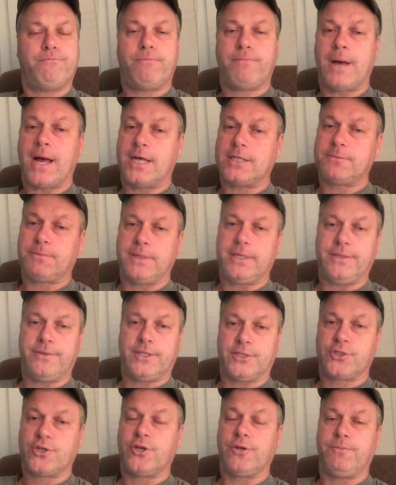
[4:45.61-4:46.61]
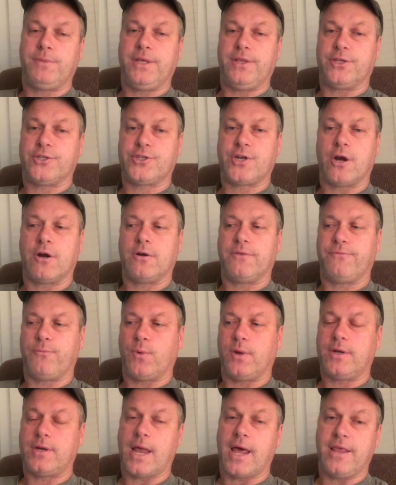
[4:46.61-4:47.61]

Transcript: possibly this could be the start of what